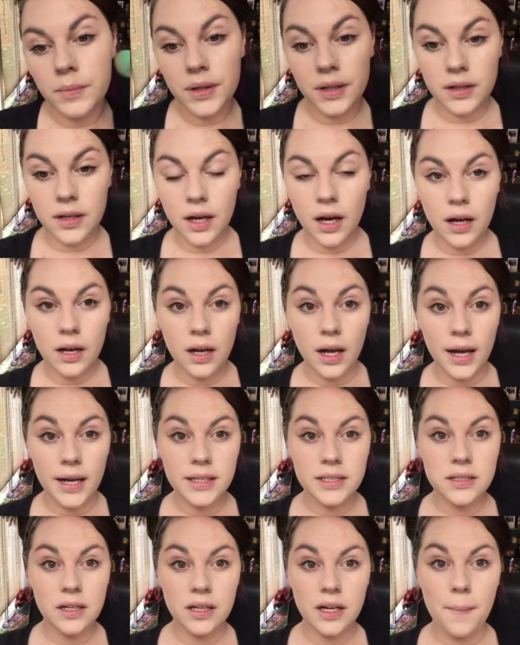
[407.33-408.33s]
The colour
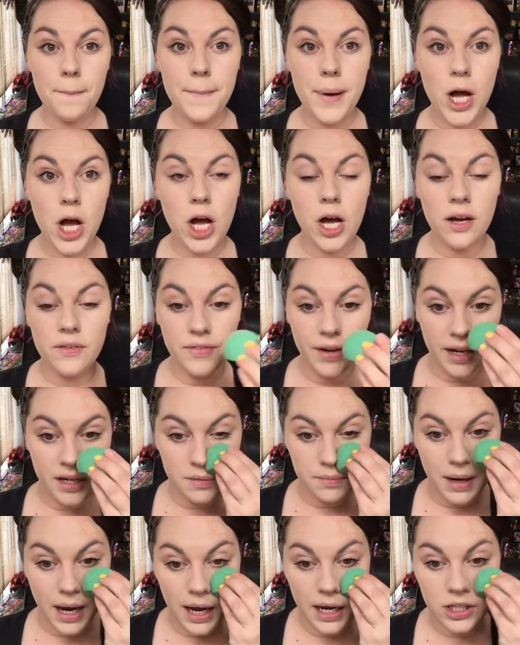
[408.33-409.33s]
is like a
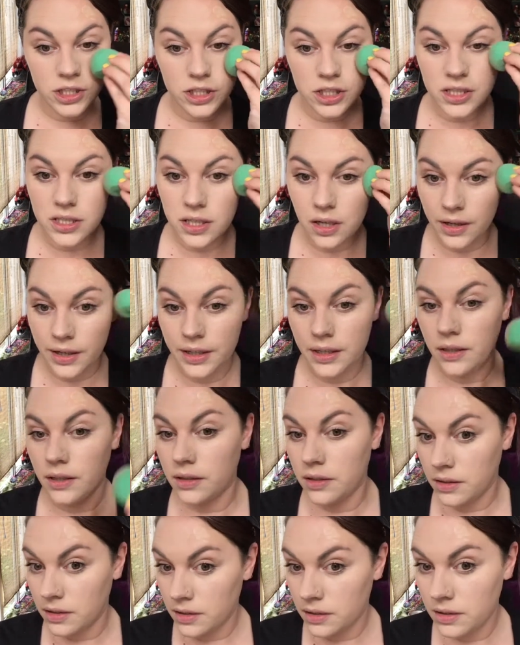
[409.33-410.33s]
perfect match. It's like
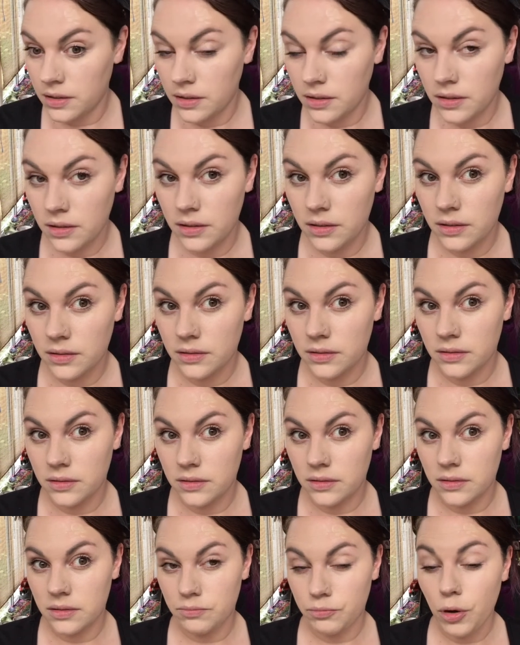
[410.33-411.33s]

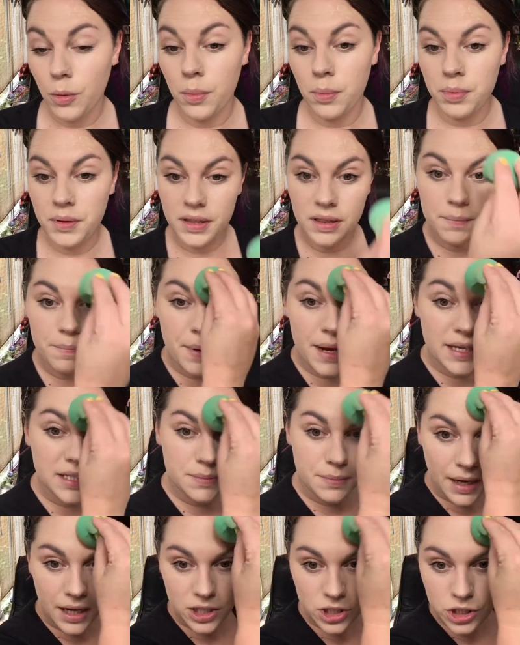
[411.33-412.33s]
probably the
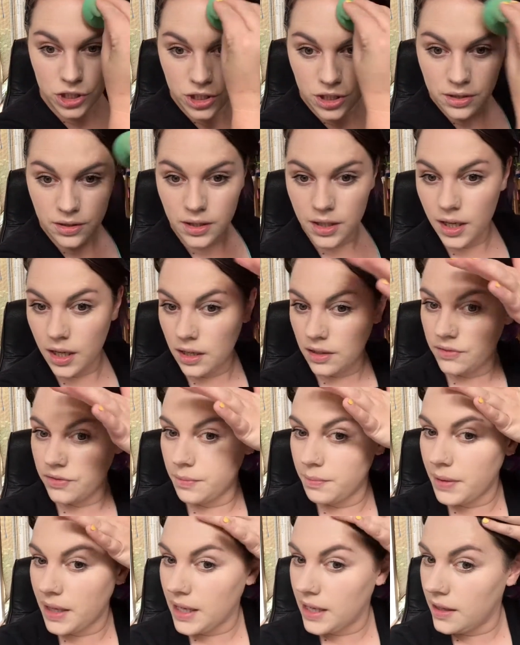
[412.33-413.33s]
best match colour
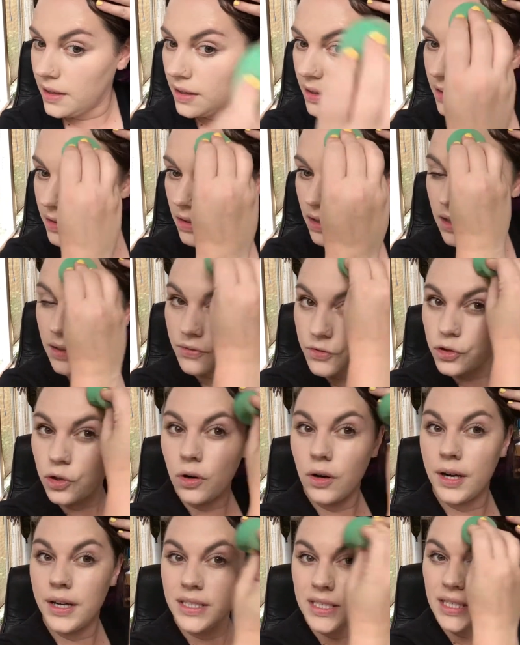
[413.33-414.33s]
for me that I've
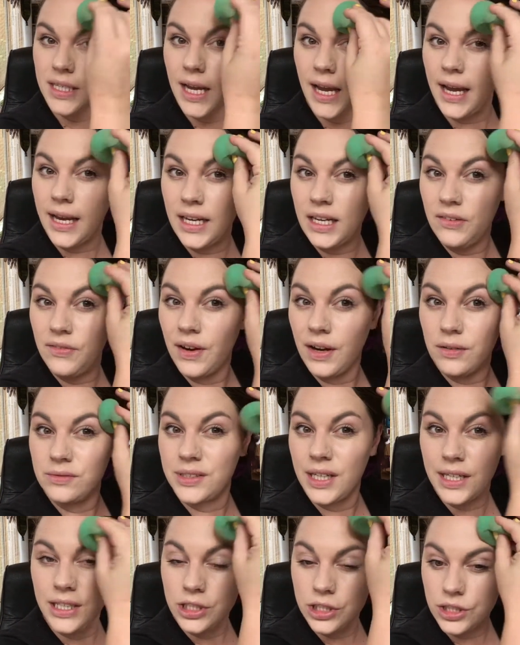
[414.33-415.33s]
tried in any
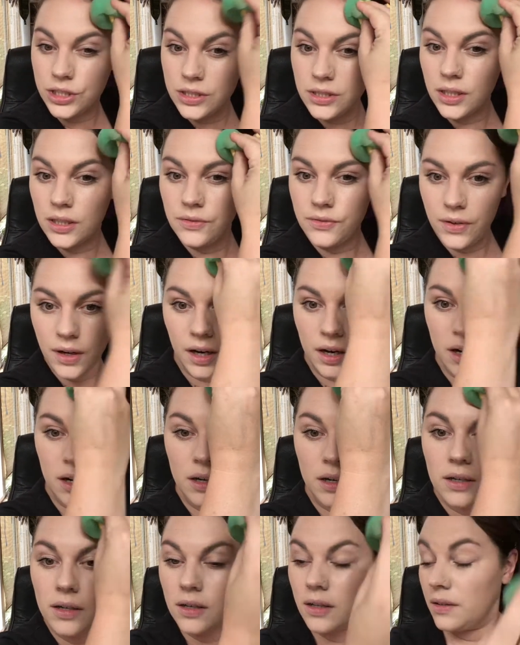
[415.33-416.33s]
foundation so far,
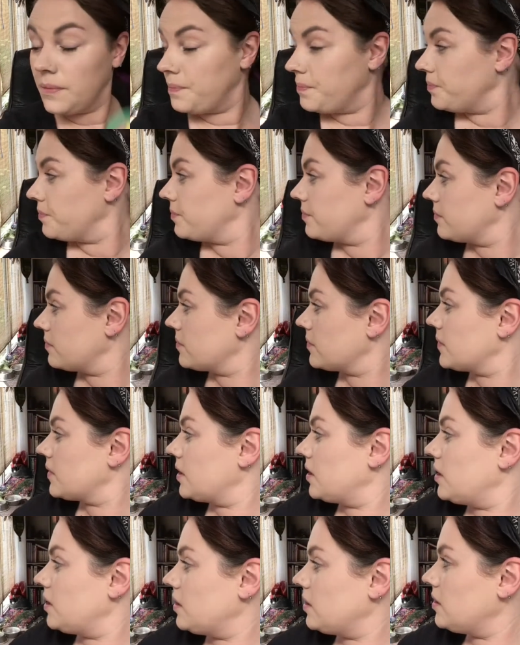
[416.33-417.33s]

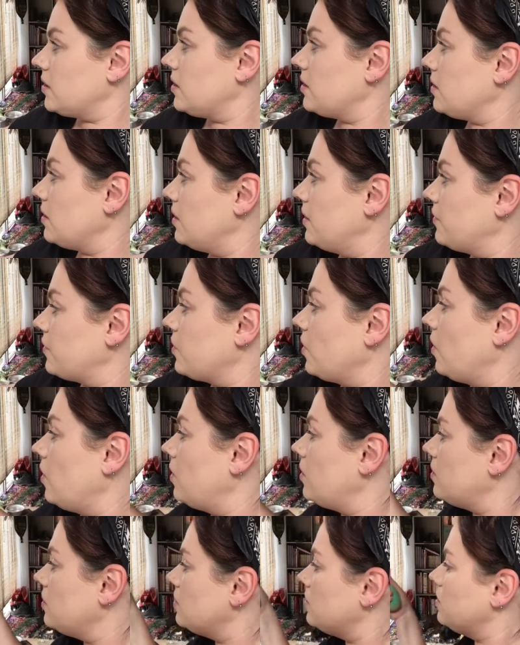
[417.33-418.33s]
and I've
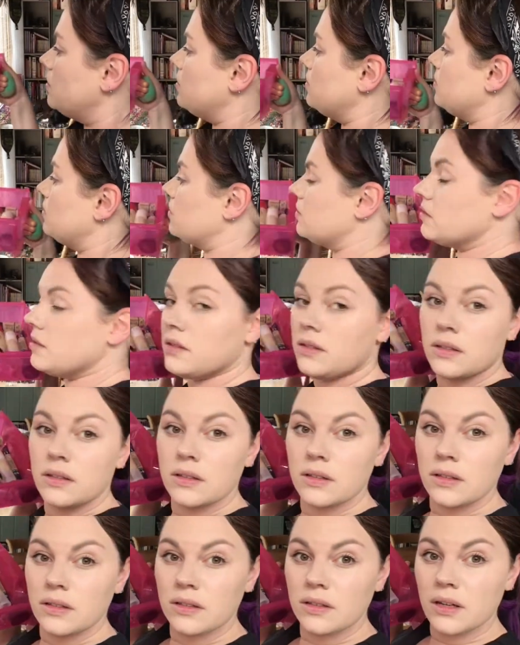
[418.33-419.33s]
got
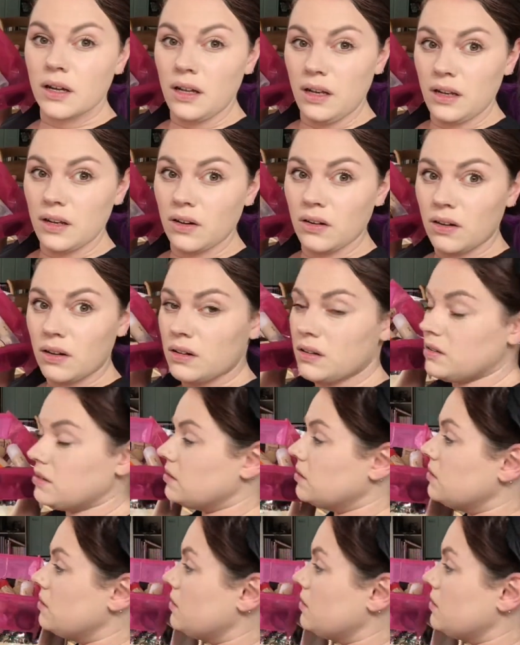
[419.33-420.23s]
a lot,